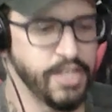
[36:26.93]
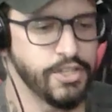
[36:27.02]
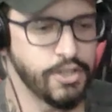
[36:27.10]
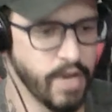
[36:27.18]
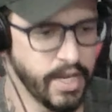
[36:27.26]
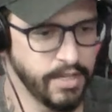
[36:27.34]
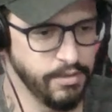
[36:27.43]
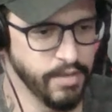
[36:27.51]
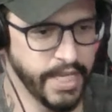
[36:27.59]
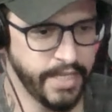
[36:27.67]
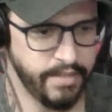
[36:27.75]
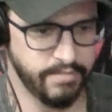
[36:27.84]
you how to do
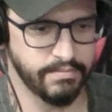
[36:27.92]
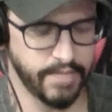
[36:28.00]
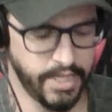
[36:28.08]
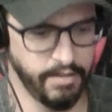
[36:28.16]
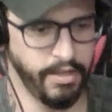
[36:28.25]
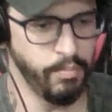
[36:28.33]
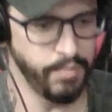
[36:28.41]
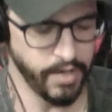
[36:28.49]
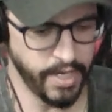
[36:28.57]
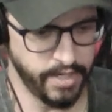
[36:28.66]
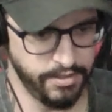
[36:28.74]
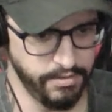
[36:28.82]
that, and I'll help you
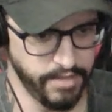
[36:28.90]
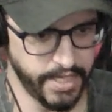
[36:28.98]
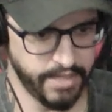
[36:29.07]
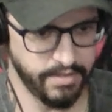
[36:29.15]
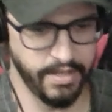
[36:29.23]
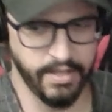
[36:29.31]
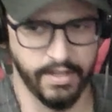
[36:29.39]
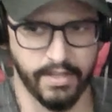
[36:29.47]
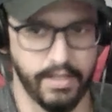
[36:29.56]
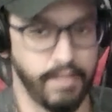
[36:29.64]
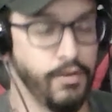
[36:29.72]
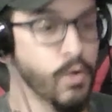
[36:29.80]
how to do that.
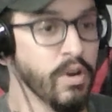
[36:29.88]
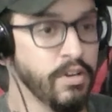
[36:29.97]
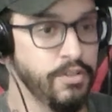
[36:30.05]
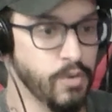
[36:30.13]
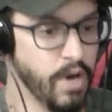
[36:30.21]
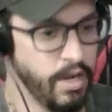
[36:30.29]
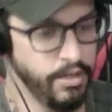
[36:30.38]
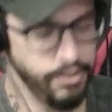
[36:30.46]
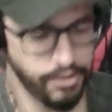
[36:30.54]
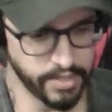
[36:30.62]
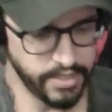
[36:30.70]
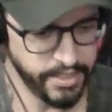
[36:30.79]
If you want to do one
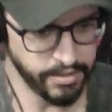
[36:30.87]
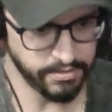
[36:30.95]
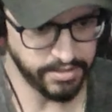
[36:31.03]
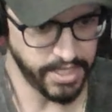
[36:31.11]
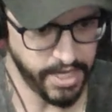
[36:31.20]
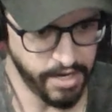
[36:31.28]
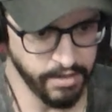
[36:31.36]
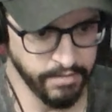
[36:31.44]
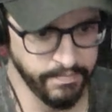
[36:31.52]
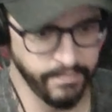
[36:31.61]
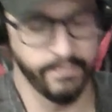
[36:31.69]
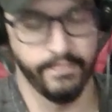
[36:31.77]
hundred deals a year,
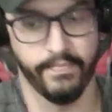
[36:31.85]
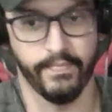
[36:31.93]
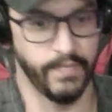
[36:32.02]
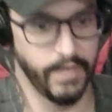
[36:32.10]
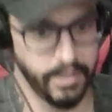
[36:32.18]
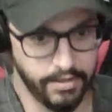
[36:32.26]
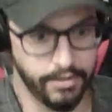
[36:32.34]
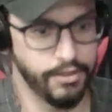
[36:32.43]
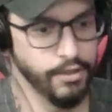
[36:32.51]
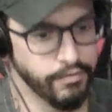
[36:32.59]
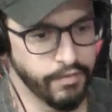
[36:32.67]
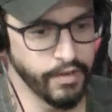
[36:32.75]

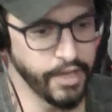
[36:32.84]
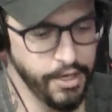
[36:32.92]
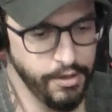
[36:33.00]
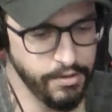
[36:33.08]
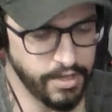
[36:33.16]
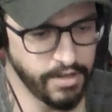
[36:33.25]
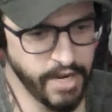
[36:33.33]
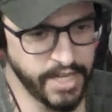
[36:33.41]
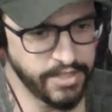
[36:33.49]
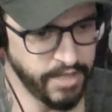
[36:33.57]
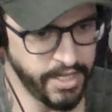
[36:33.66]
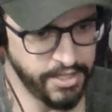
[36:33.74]
good for you.
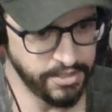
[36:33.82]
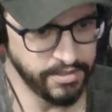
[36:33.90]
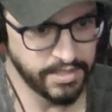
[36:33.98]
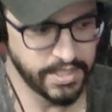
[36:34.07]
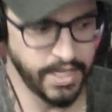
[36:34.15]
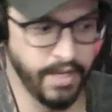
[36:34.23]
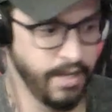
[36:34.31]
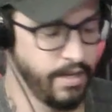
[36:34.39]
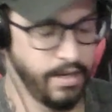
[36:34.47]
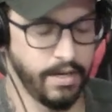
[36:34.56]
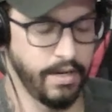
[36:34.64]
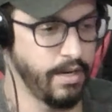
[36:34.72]
Congratulations.
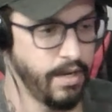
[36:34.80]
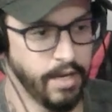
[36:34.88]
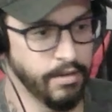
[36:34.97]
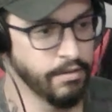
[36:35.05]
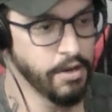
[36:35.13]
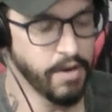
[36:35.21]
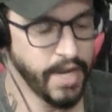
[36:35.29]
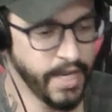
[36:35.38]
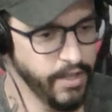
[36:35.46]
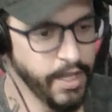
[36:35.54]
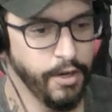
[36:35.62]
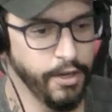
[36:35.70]
I don't know how
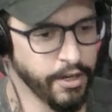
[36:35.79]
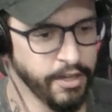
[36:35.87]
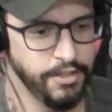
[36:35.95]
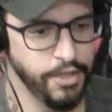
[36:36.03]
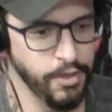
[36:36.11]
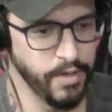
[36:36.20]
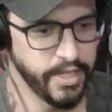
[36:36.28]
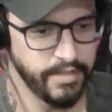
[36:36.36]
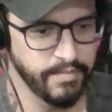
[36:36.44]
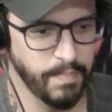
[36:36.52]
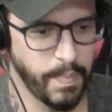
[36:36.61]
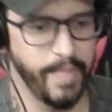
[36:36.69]
the hell you're going to do it,
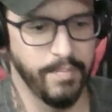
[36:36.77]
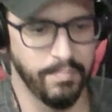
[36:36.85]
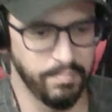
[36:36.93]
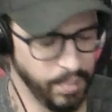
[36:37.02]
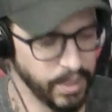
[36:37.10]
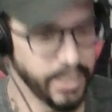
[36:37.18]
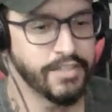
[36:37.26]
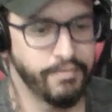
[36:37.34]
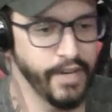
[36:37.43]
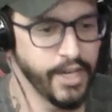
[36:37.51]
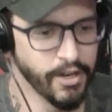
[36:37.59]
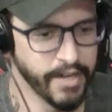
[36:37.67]
but let's
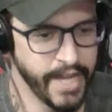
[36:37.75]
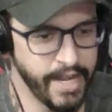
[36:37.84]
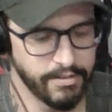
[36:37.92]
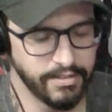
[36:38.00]
figure it out.